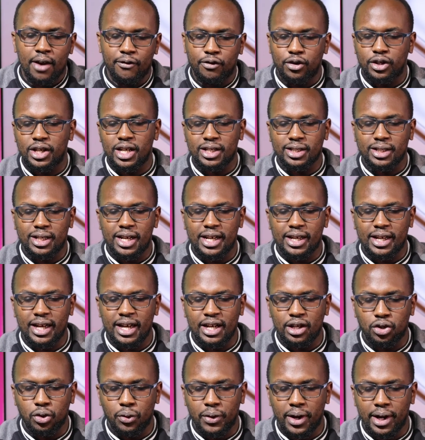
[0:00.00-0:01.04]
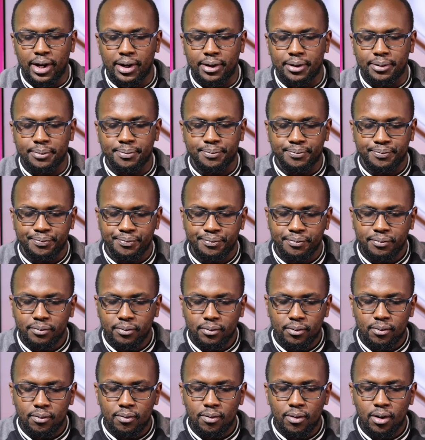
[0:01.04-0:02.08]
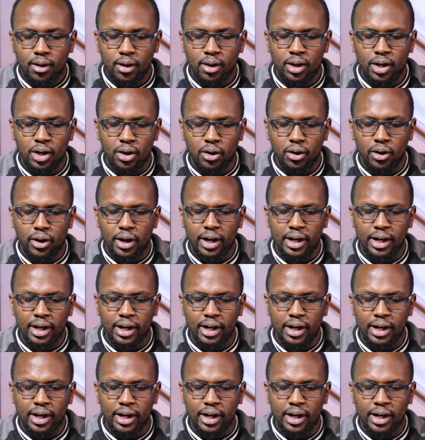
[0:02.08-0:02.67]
and if you just click into it, you know,